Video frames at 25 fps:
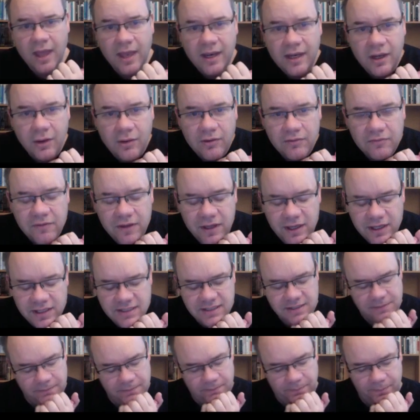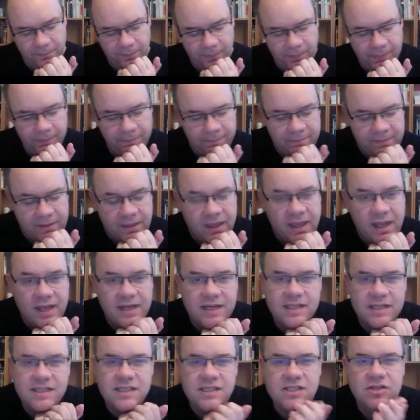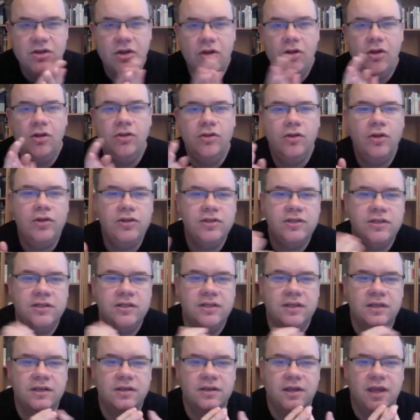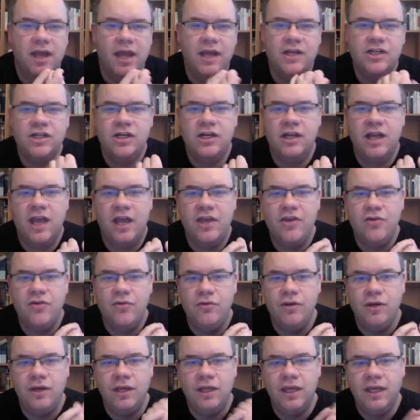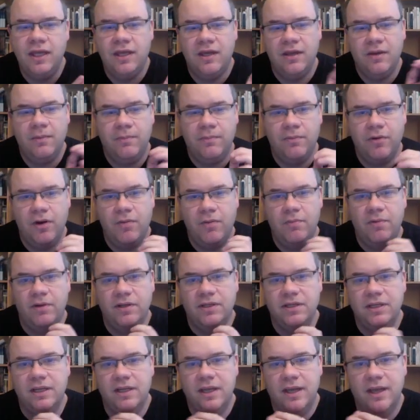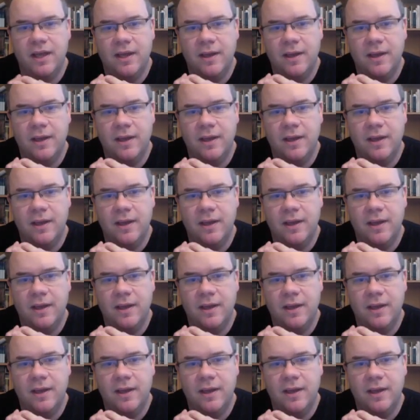Now the thing is, this is all not actually a unique property.